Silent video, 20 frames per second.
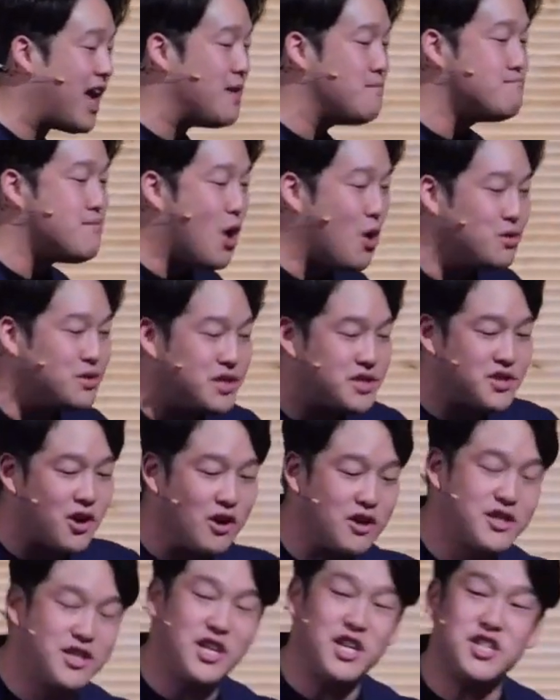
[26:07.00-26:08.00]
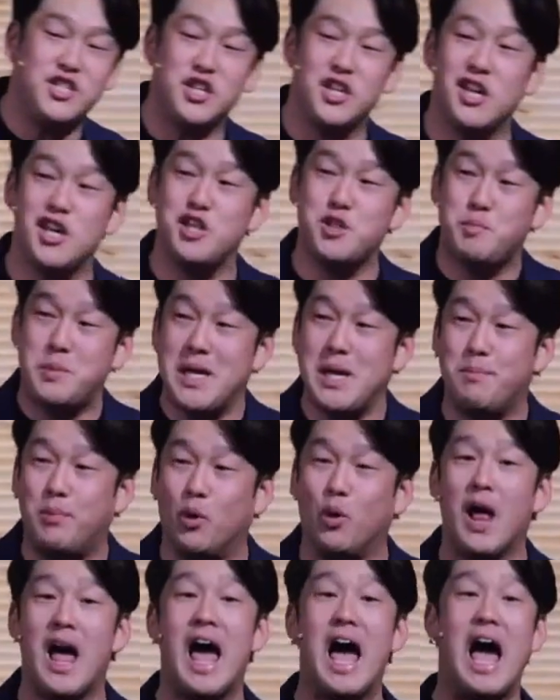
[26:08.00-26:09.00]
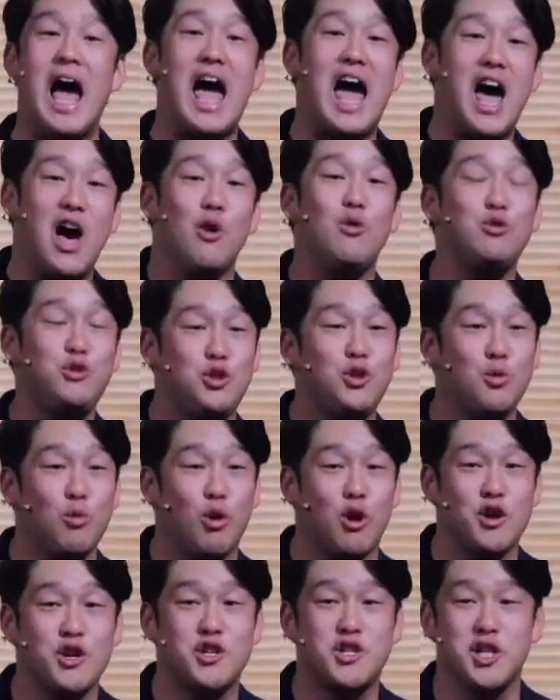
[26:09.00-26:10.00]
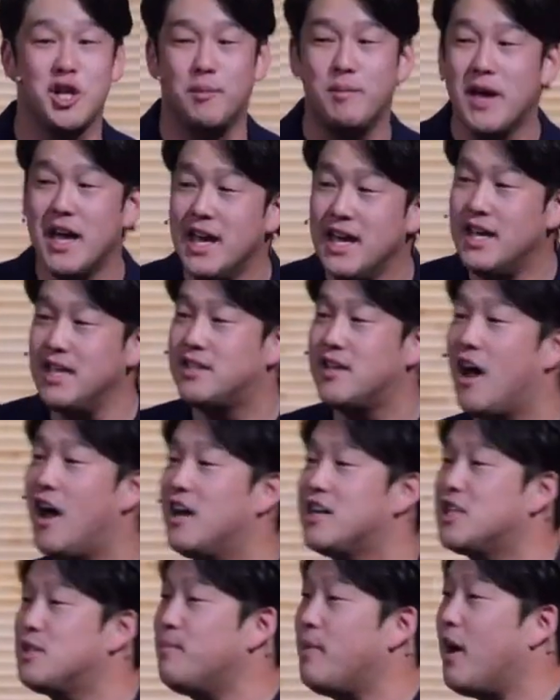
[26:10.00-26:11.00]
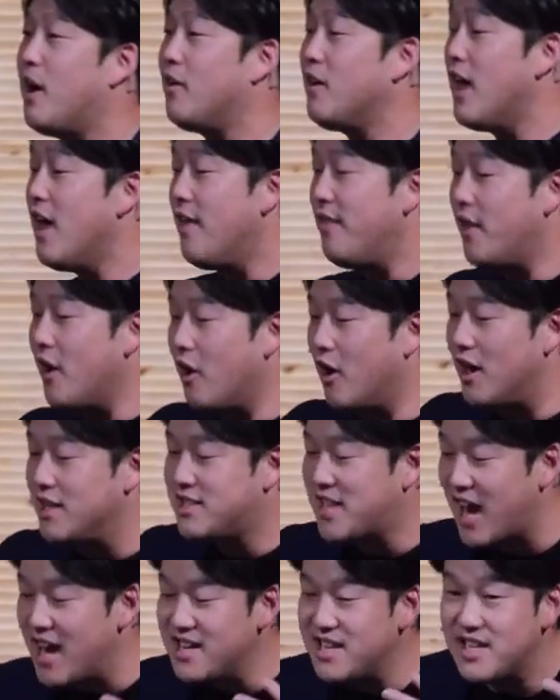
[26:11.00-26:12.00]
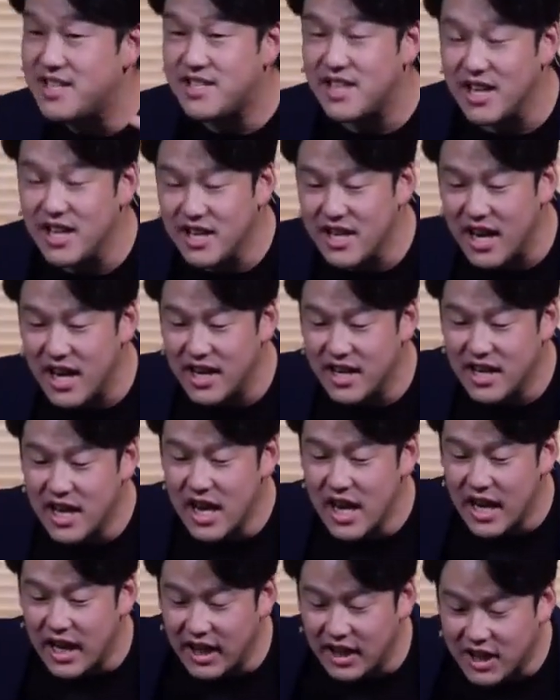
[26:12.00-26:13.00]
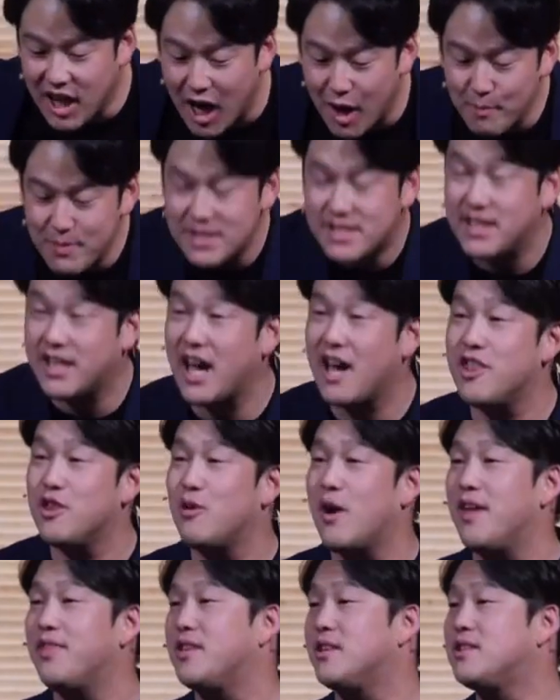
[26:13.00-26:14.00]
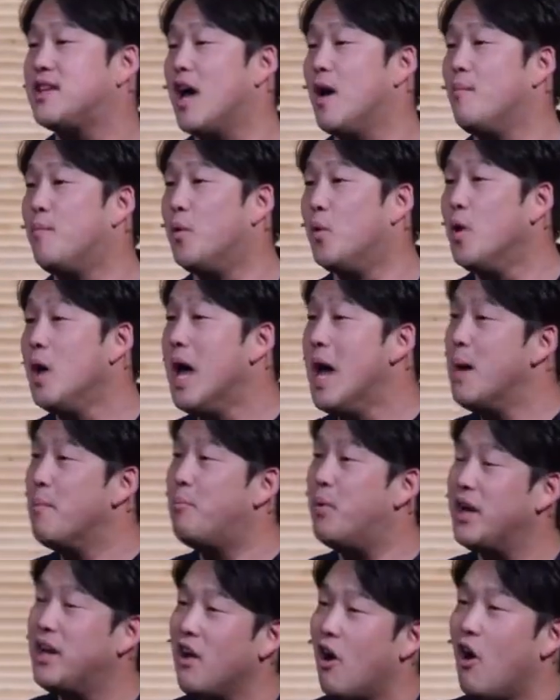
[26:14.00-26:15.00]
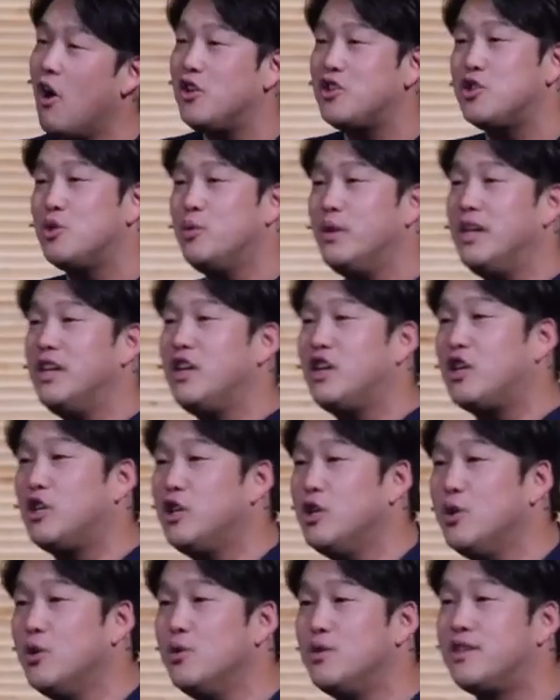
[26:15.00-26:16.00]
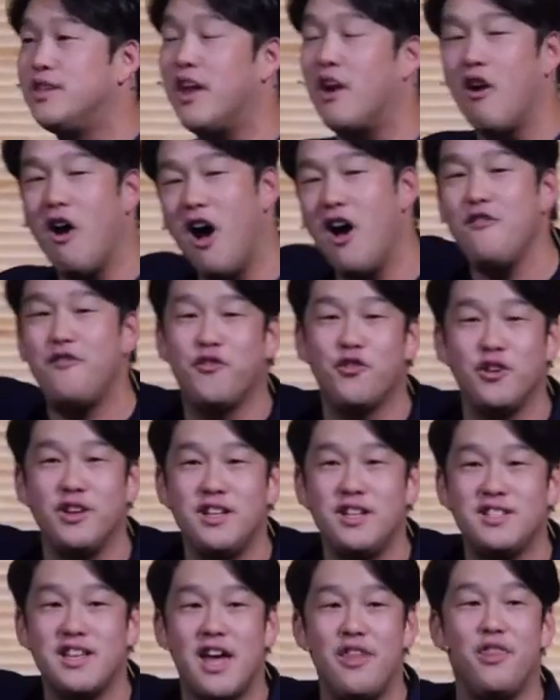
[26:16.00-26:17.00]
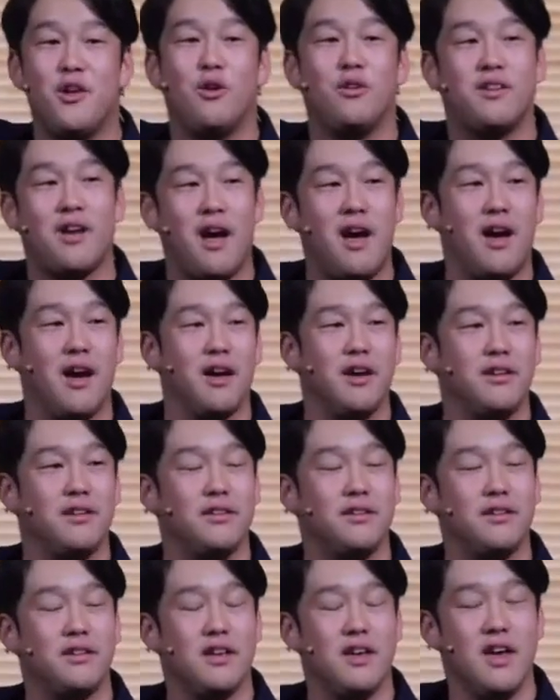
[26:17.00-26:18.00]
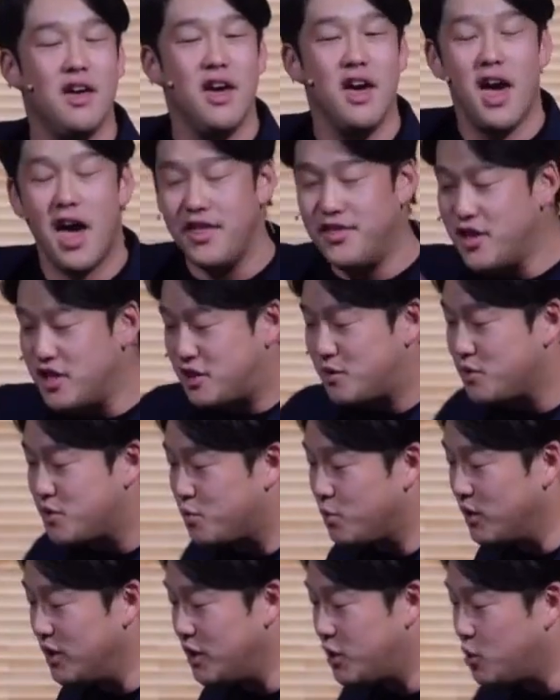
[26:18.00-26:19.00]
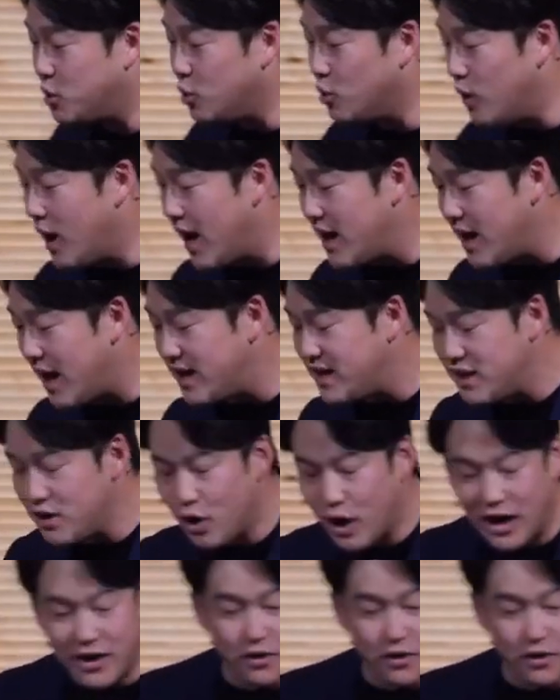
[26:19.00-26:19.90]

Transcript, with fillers: and Moses are teaching his people how to worship, he talks about their attendance in, in, in coming together at the temple, but he also includes their offerings and their tithes. And this was really cool. I, I, didn't, I